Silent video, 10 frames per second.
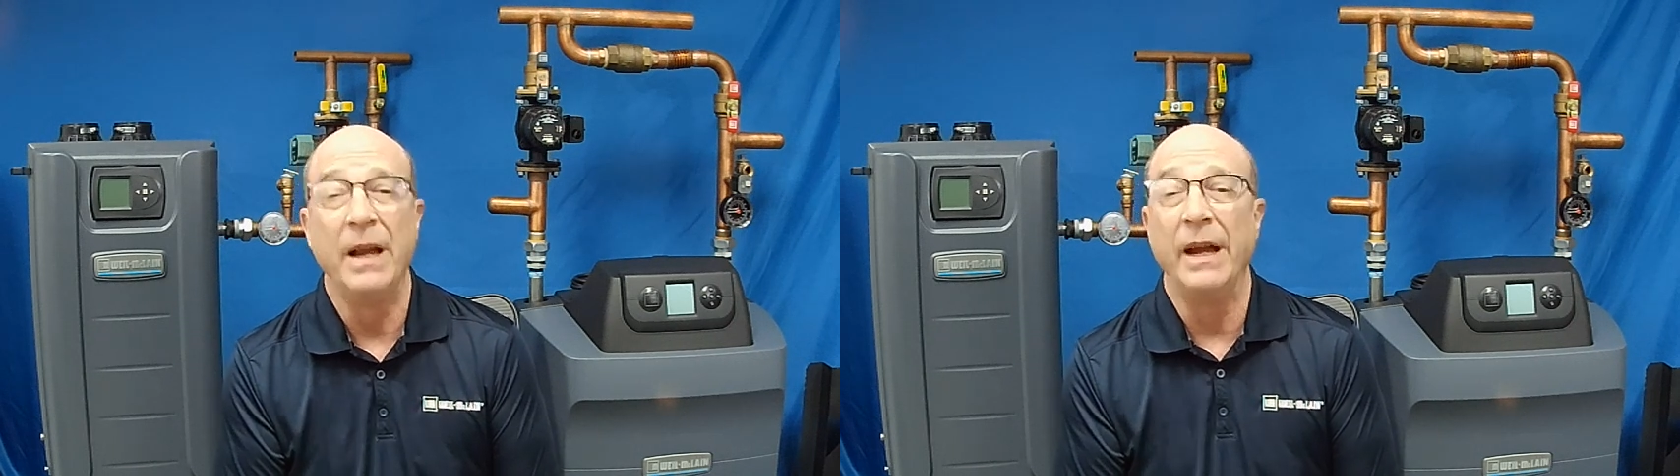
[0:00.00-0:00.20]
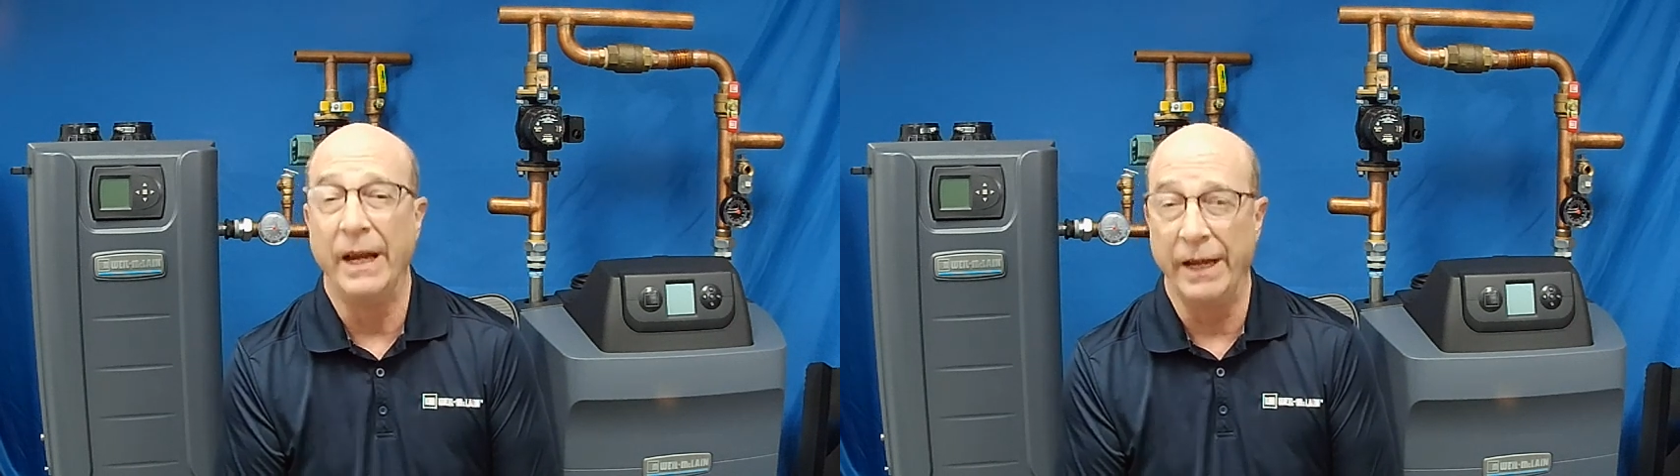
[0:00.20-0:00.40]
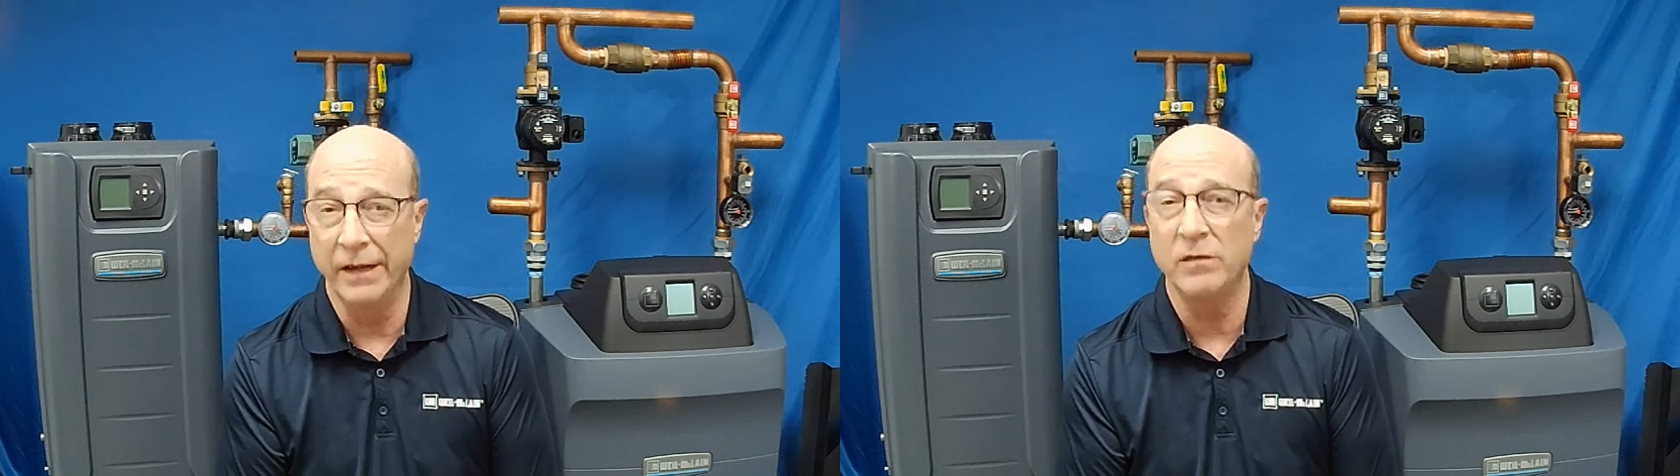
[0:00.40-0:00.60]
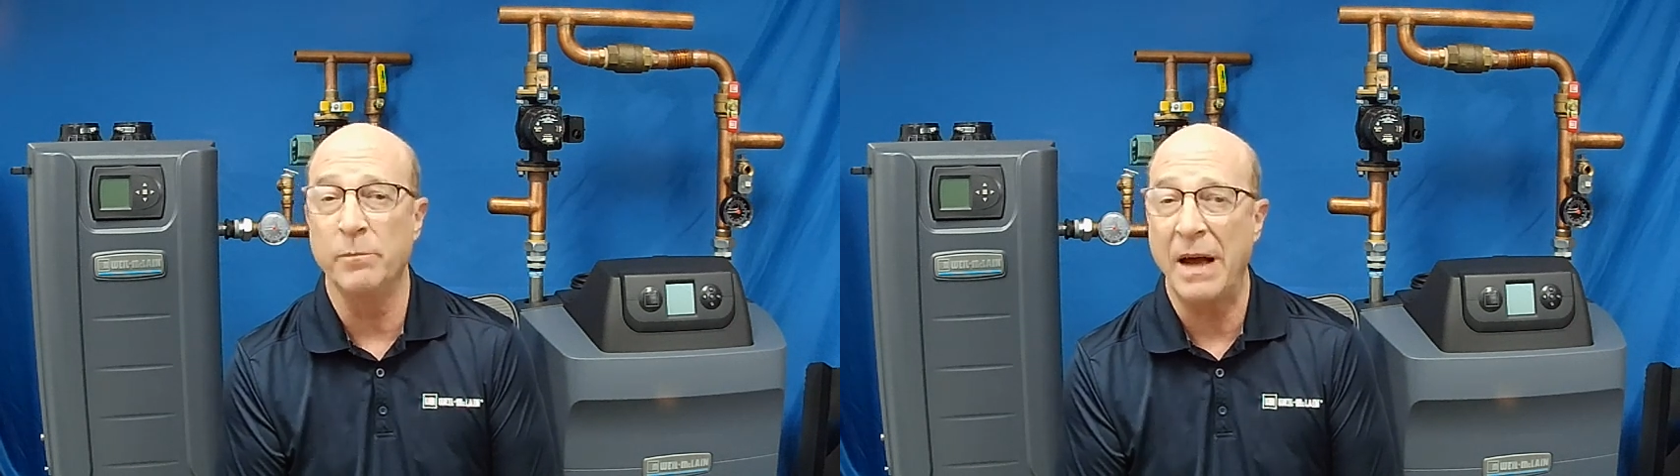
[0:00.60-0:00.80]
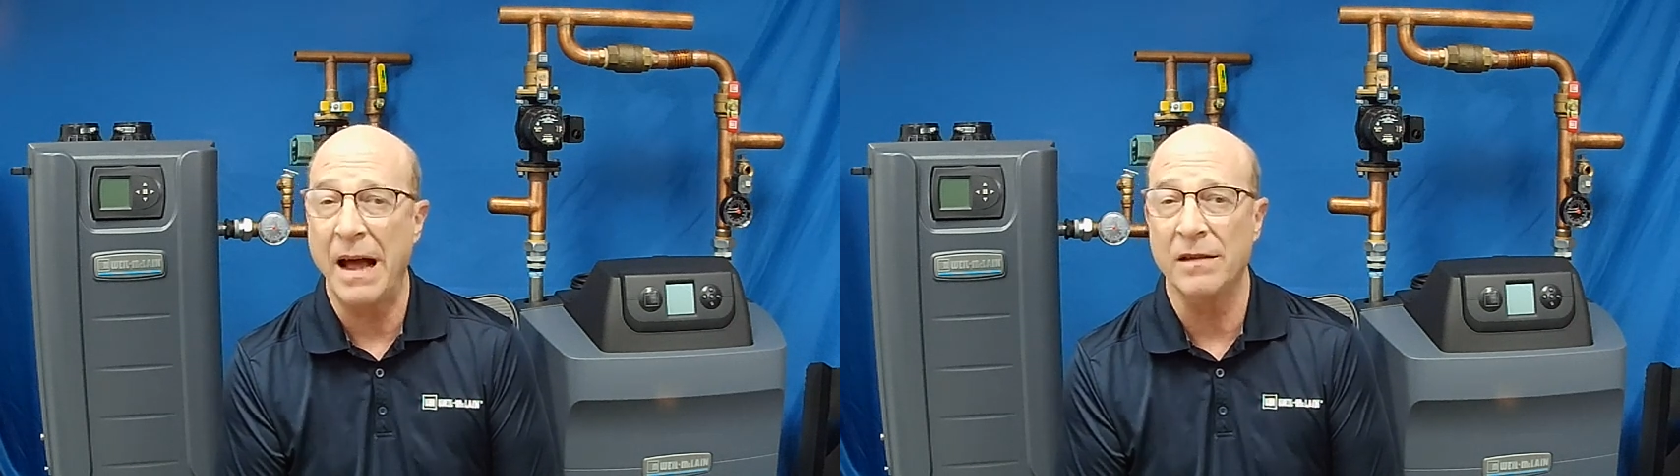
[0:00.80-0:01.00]
it is
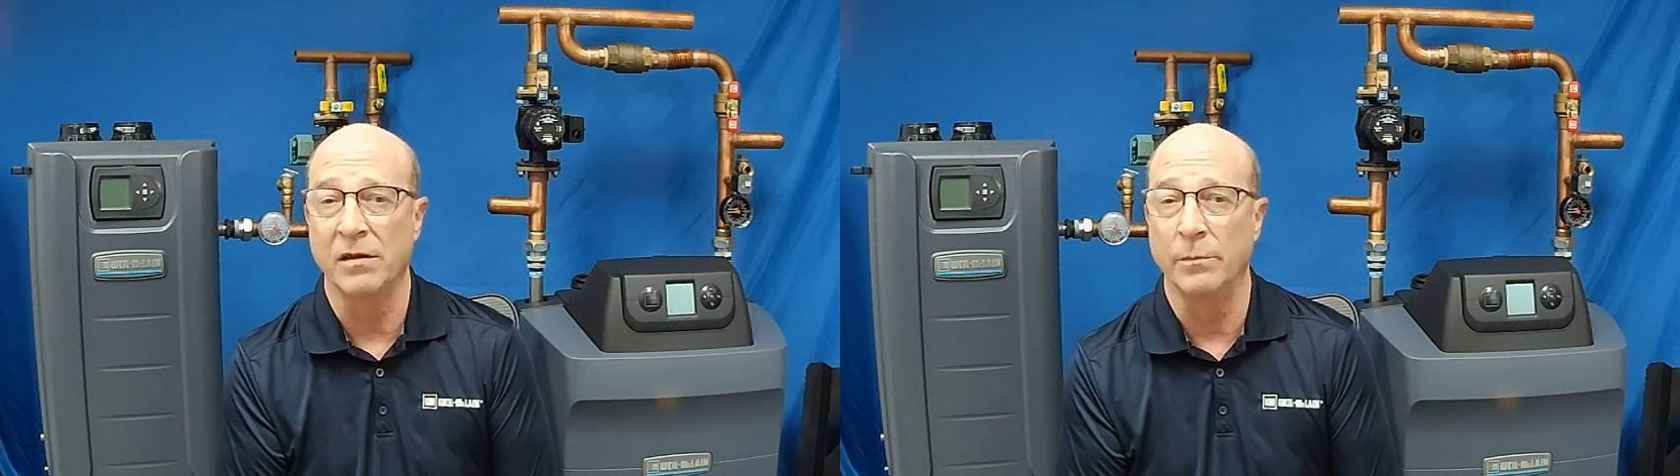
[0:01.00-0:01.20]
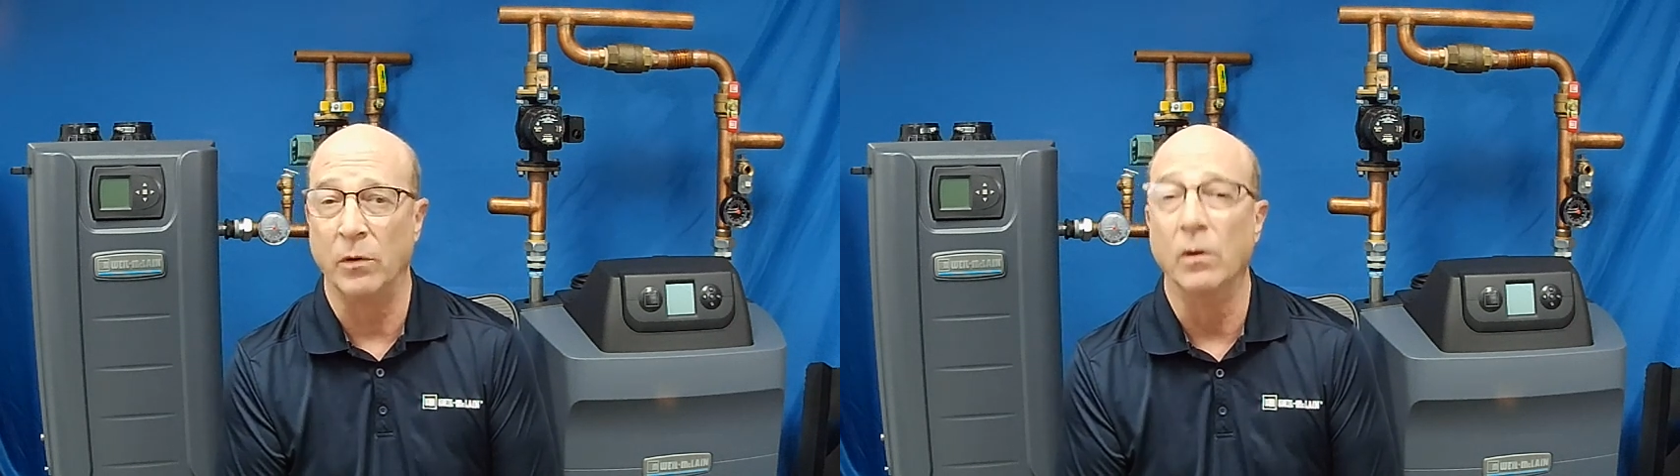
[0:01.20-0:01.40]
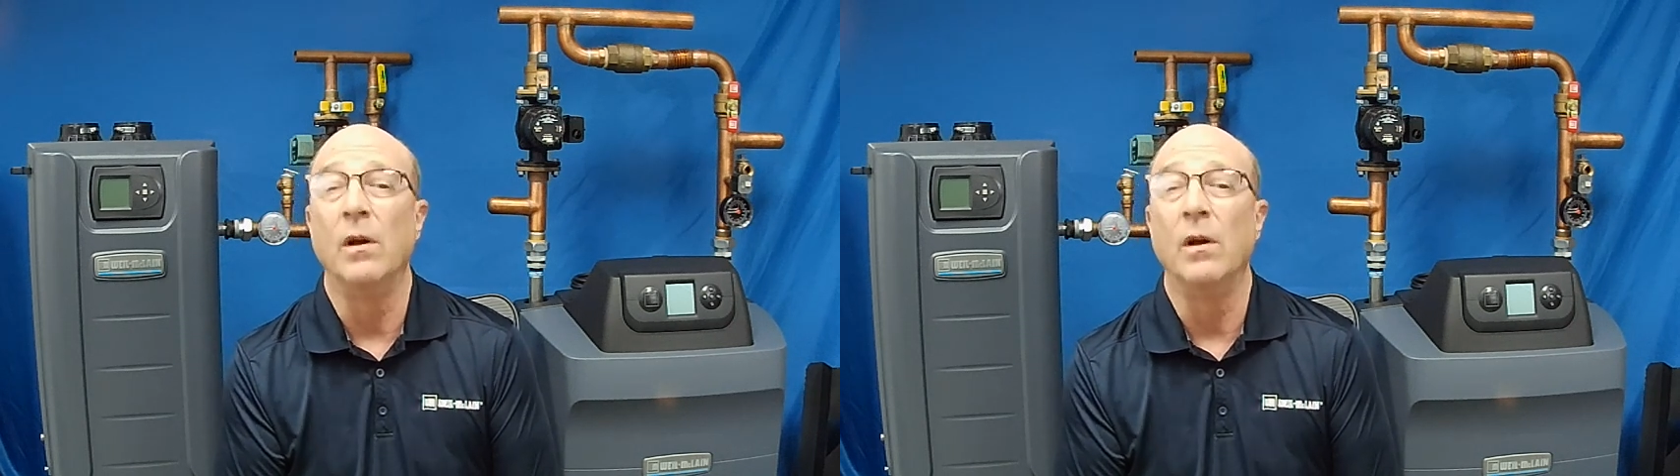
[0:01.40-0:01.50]
possible